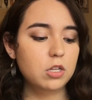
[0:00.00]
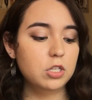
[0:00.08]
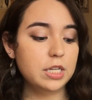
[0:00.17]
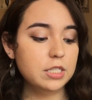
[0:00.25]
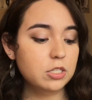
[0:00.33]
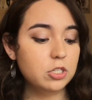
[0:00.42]

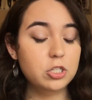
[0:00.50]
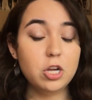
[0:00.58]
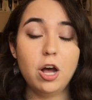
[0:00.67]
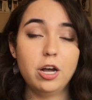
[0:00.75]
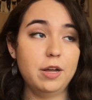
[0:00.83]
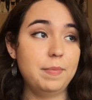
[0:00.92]
let's
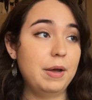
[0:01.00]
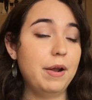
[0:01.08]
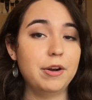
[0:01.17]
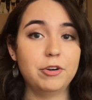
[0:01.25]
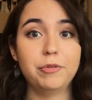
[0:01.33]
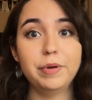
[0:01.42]
talk about
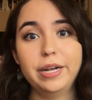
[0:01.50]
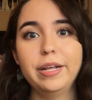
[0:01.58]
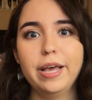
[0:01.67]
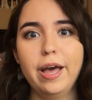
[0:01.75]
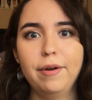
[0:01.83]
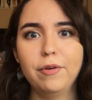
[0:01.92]
how to create a
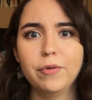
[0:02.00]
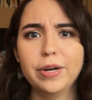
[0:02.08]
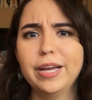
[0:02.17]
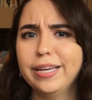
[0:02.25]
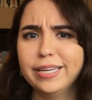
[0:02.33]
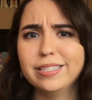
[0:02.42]

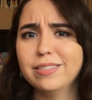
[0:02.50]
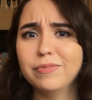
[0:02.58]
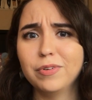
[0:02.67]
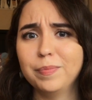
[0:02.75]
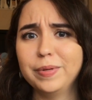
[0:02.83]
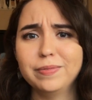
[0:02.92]
category, I guess,
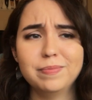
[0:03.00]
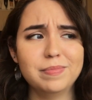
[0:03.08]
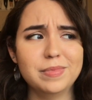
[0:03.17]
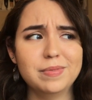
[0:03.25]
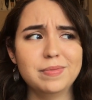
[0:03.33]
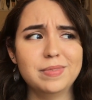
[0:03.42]
for
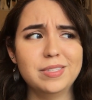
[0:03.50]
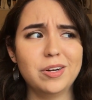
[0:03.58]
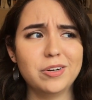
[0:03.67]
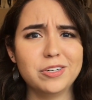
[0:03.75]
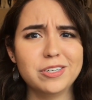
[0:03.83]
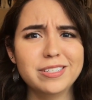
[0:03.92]

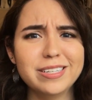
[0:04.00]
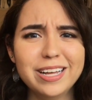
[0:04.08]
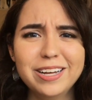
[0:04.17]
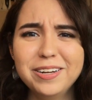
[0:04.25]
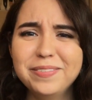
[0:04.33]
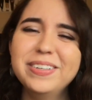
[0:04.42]
starters.
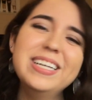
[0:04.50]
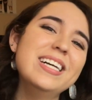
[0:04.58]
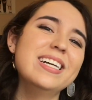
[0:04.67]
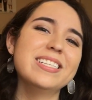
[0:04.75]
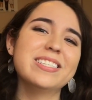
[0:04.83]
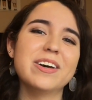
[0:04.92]

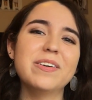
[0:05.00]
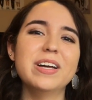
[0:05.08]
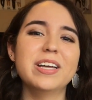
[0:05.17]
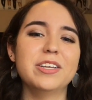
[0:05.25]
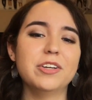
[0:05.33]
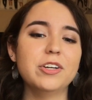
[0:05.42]
So
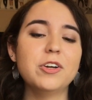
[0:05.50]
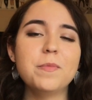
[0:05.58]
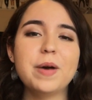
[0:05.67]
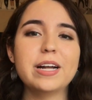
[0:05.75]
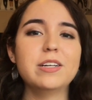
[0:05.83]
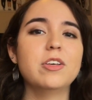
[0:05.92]
you're gonna go
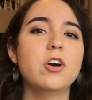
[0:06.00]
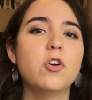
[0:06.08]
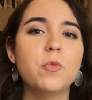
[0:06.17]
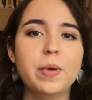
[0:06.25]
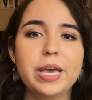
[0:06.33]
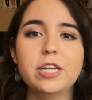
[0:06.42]
back to the
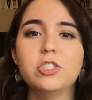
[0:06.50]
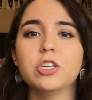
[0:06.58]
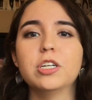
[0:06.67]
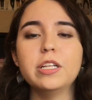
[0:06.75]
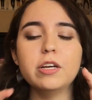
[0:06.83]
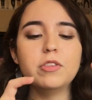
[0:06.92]
home page. You're
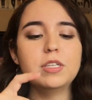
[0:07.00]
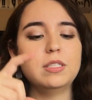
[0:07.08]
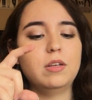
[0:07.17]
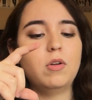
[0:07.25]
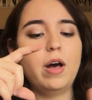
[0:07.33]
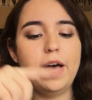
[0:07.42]
gonna click on this
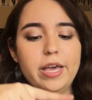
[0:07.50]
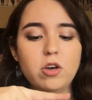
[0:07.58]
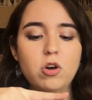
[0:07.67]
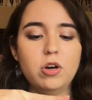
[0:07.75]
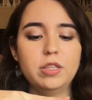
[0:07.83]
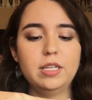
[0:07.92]
little
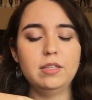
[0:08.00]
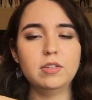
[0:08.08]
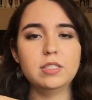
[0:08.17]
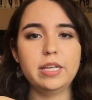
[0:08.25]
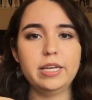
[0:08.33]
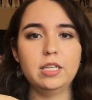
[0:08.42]
icon that
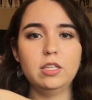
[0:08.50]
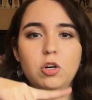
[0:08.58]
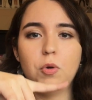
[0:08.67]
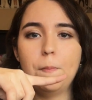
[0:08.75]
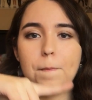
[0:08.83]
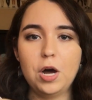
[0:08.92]
looks like a
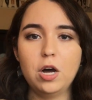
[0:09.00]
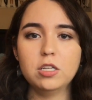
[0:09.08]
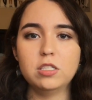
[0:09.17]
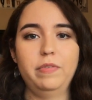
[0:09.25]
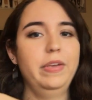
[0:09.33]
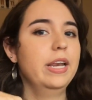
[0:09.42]
little
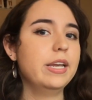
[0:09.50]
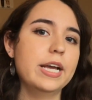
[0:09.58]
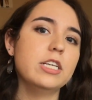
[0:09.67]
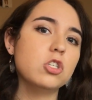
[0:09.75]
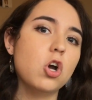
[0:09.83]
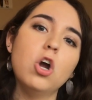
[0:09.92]
box of
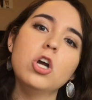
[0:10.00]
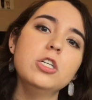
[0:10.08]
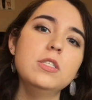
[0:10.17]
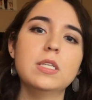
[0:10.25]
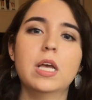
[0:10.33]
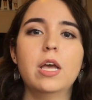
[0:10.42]
index
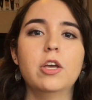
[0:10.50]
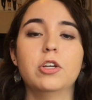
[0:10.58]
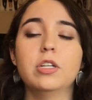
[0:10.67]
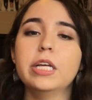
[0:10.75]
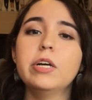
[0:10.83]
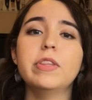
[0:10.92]
cards. You're
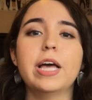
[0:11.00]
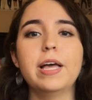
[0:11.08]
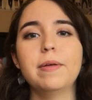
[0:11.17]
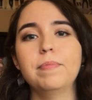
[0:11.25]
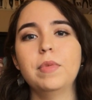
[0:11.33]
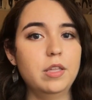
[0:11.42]
gonna click on
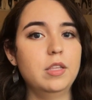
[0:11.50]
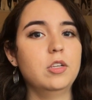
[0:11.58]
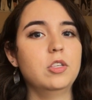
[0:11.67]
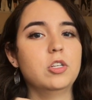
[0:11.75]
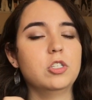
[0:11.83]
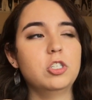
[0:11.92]
that, and
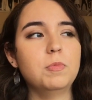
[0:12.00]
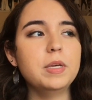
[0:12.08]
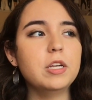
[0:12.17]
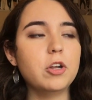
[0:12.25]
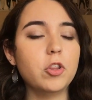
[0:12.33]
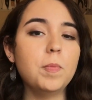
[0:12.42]
then there should be
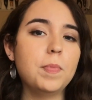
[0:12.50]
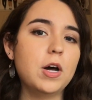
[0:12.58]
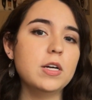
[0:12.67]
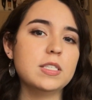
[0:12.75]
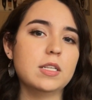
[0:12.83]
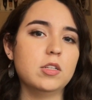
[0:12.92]
another
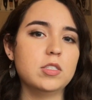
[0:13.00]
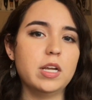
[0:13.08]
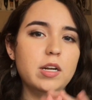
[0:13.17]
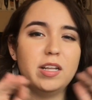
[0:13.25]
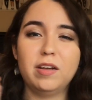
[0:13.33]
box that looks kind of